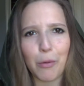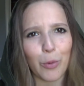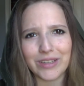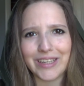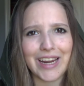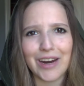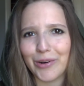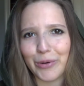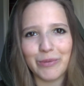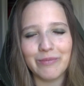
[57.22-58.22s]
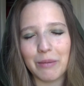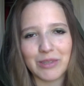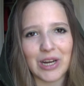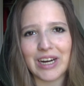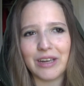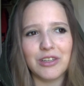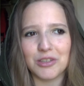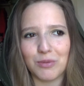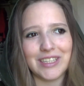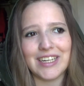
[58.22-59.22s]
wasn't Arrow. I'm sorry, it
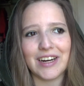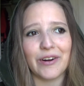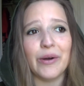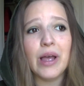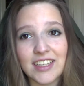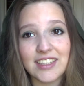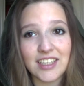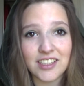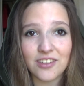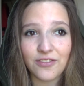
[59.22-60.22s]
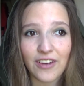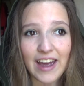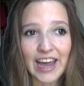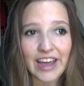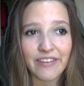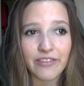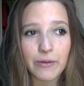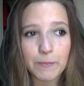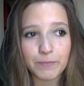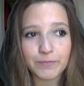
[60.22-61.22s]
just wasn't Arrow. Season
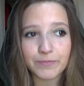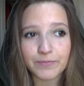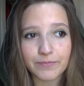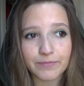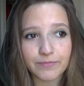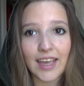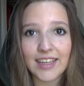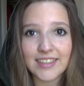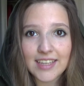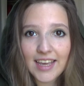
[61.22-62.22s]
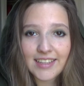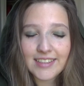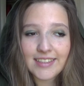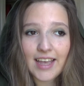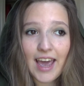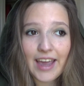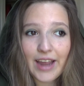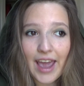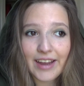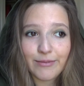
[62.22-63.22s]
5,
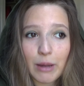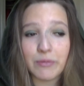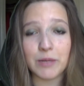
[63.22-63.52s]
I'm